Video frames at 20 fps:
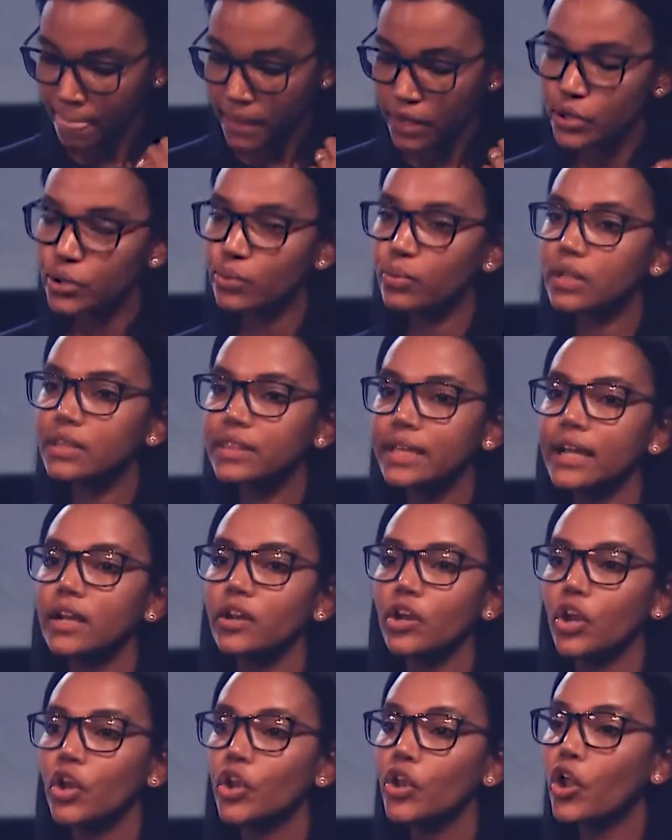You will
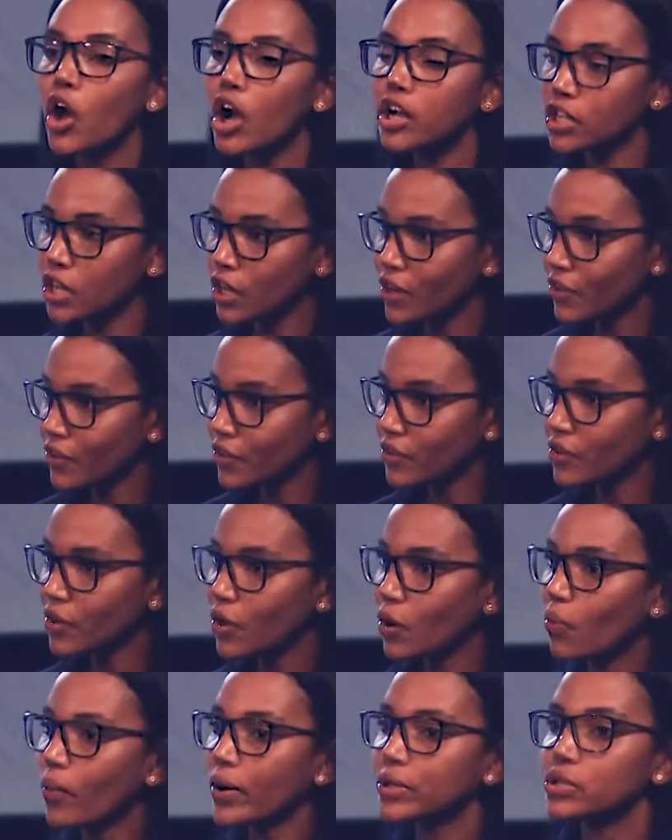then not learn
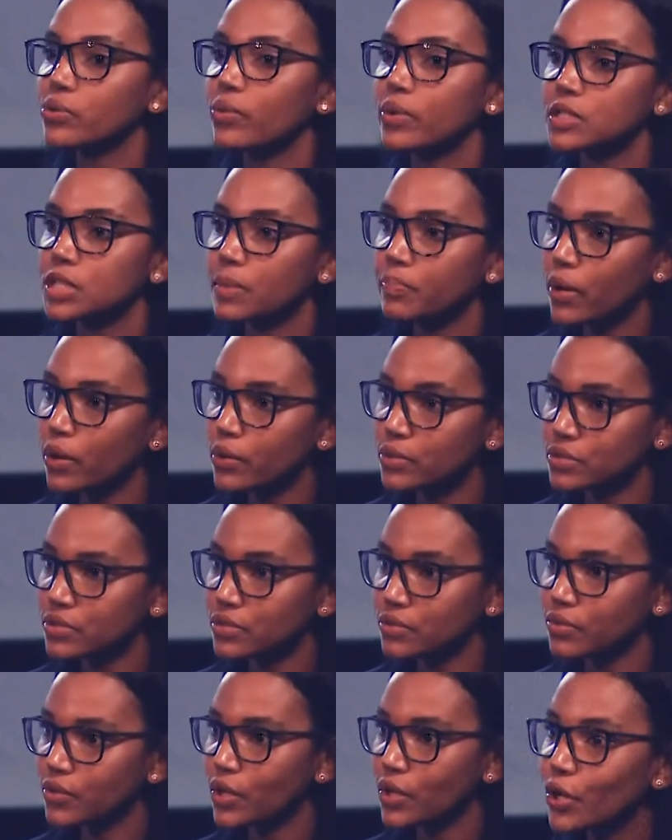what you are supposed to.
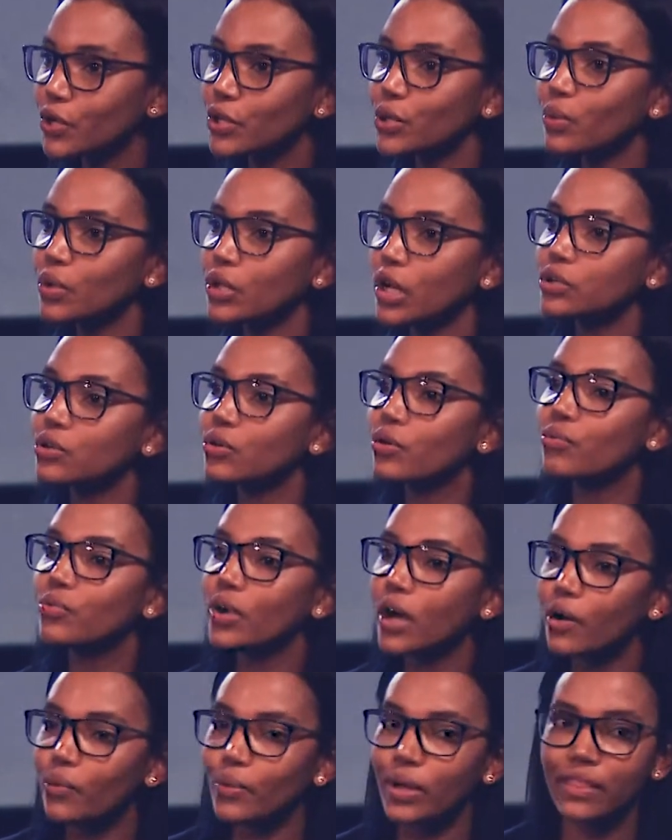You will not
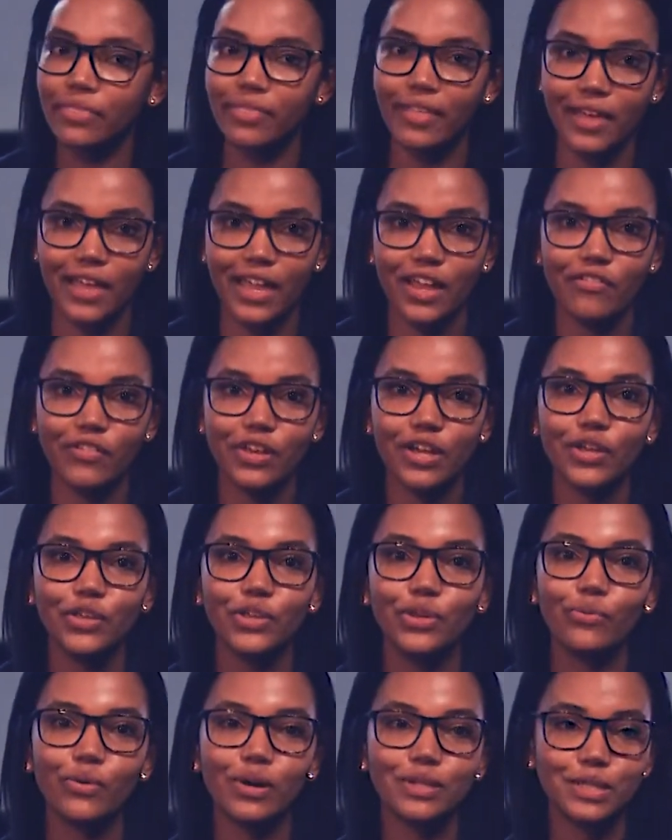grow in the area
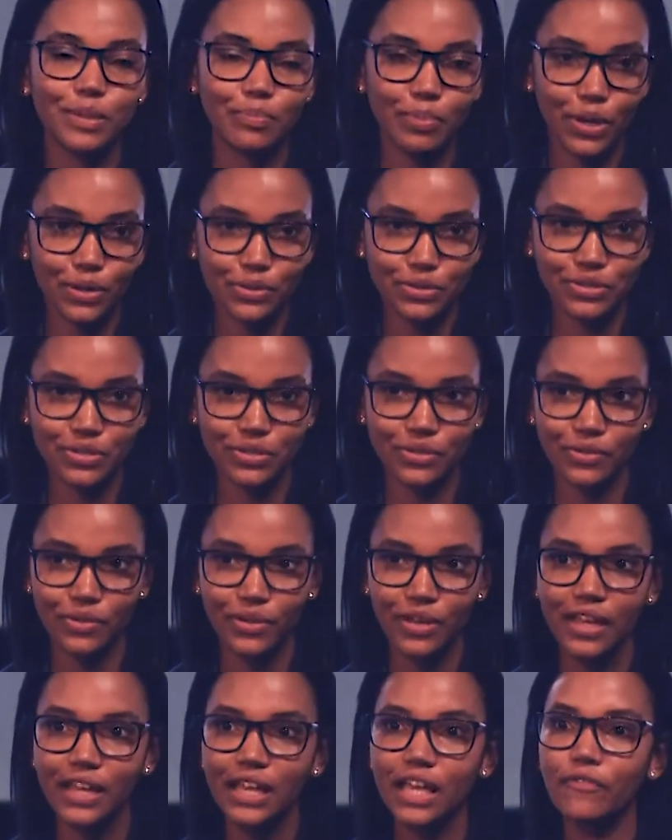you are supposed to
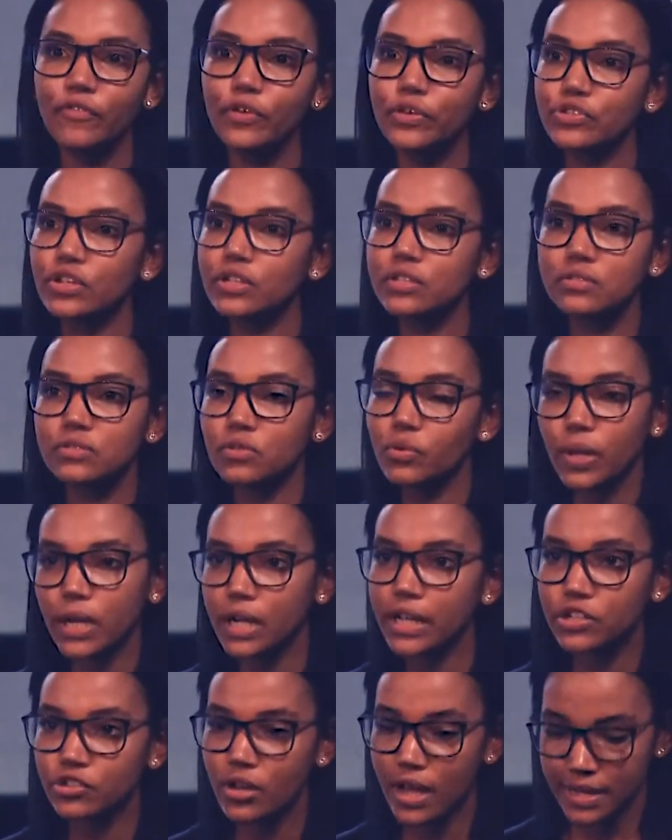if you just
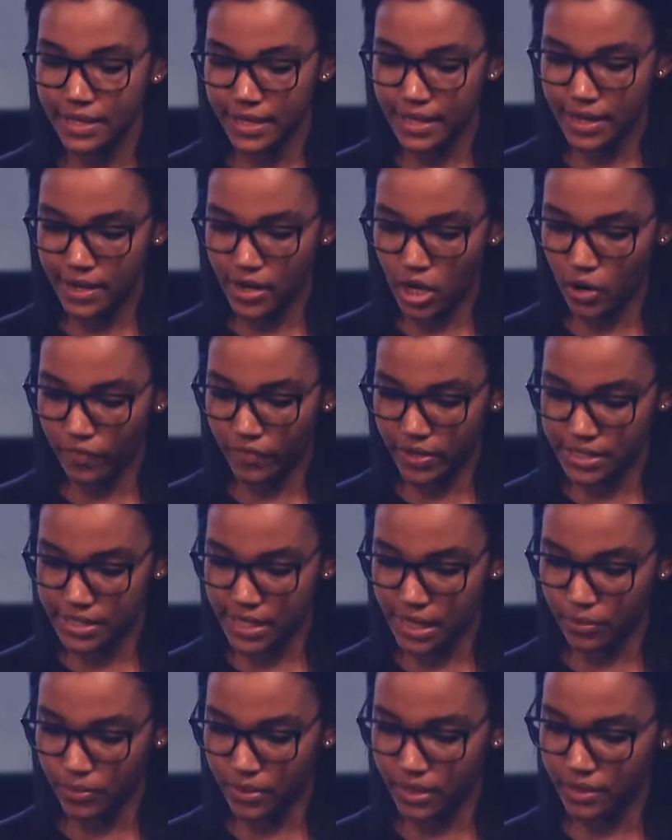quickly try and get it over and
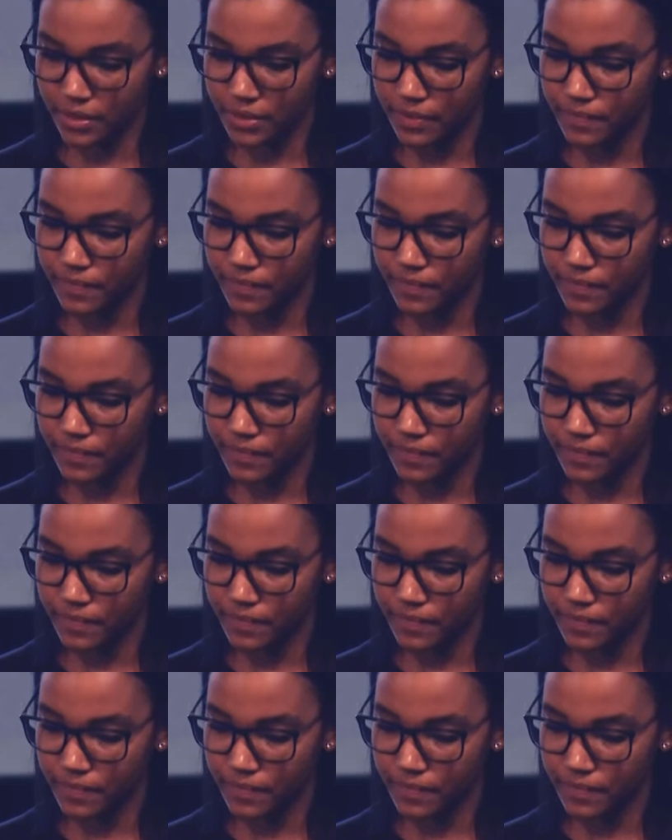done with.